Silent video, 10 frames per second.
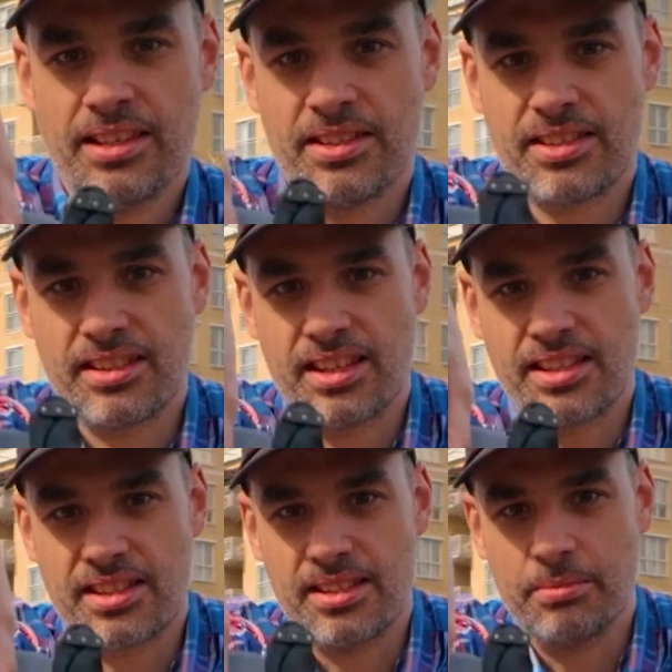These
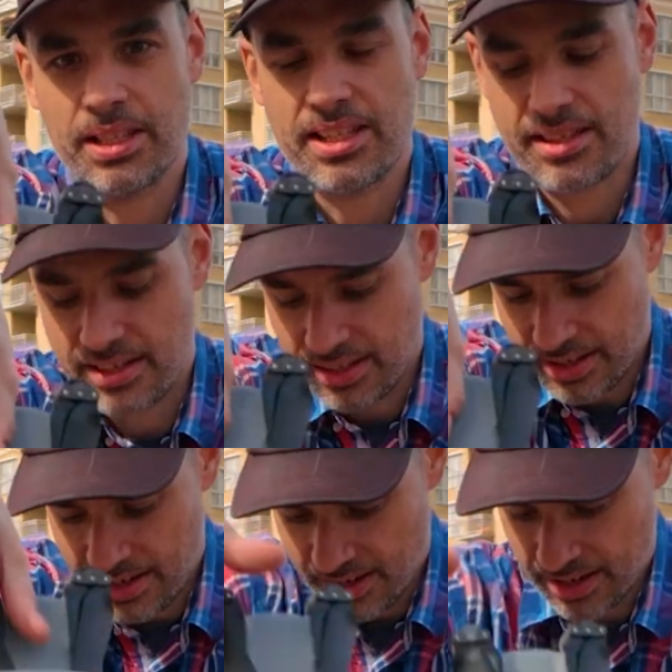cancel blades
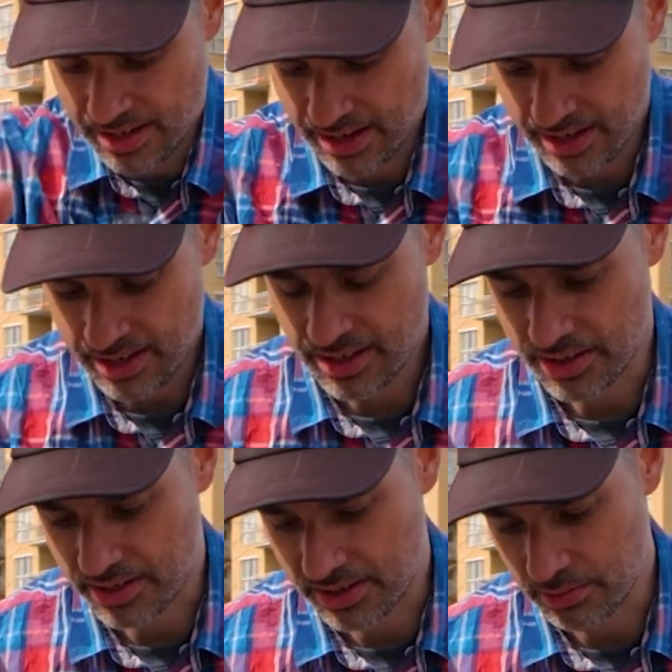
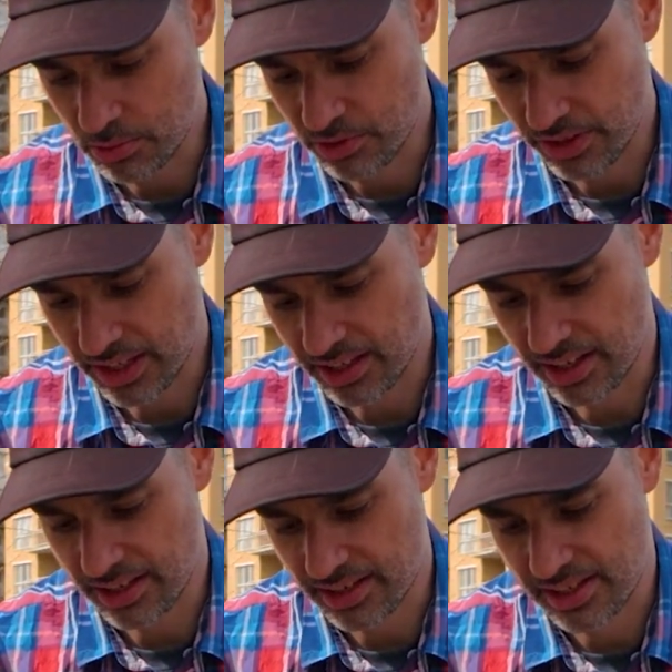are still moving
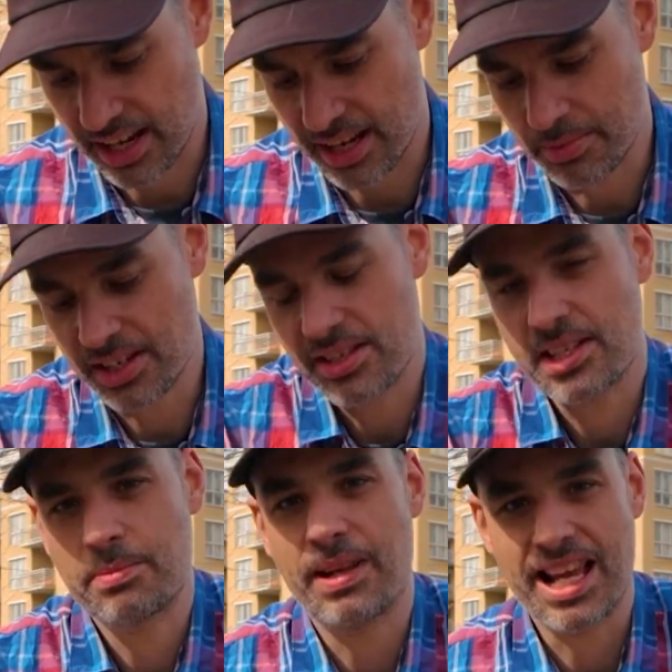inside because
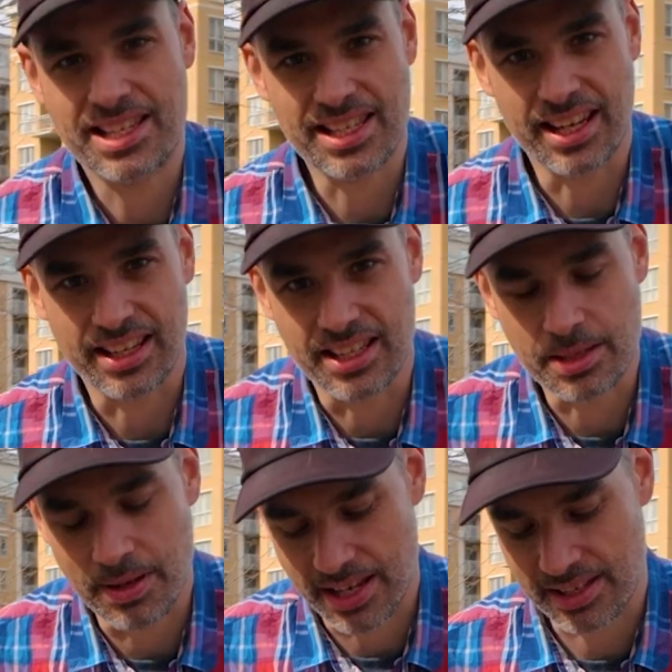it's plastic
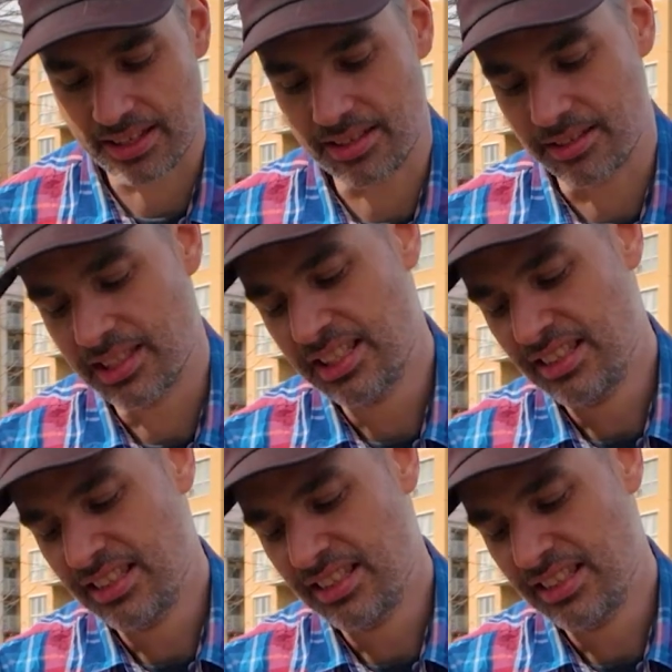against plastic. So